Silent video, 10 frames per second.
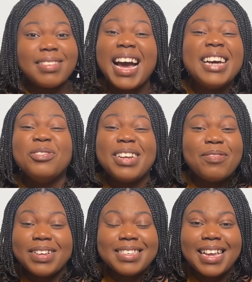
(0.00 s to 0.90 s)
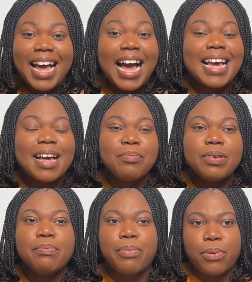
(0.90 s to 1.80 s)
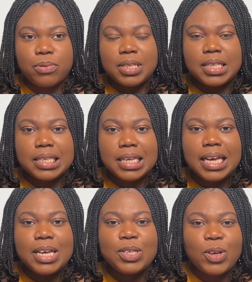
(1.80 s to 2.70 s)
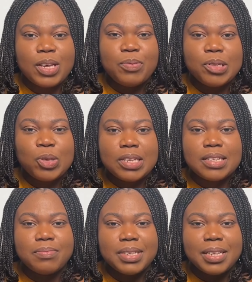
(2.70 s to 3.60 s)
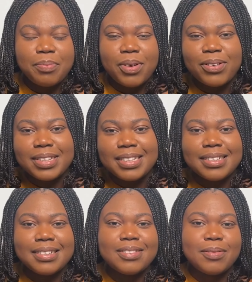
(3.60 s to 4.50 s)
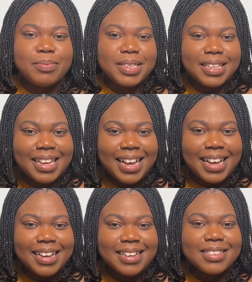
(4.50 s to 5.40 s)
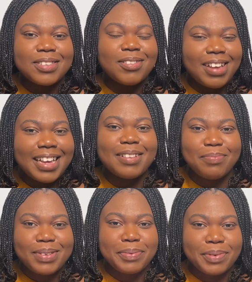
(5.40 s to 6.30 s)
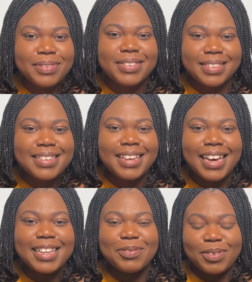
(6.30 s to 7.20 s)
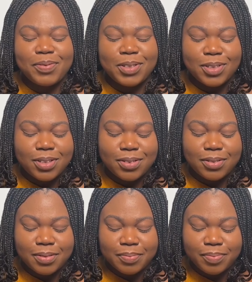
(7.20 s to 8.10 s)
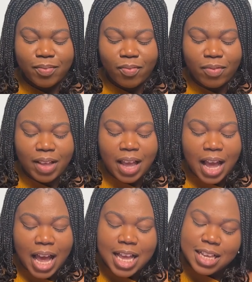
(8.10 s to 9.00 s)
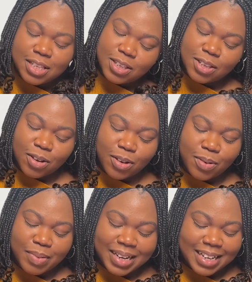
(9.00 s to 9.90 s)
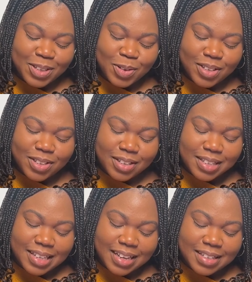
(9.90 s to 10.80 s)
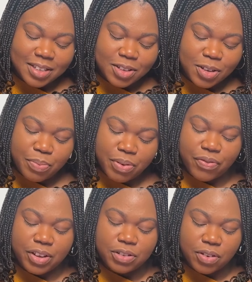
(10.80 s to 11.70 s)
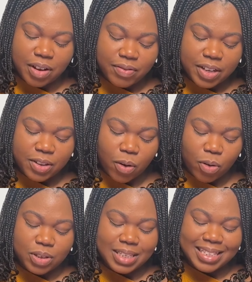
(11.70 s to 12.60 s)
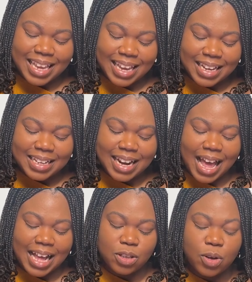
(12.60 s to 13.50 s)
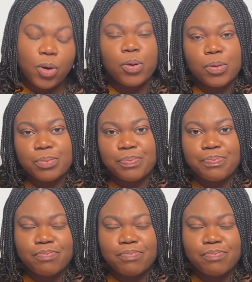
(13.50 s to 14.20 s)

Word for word: I don't have an answer. I can be both. So in between being in the morning or being in the night, so I can be both, any one of the two. So my next question says, do you prefer traveling or staying at home?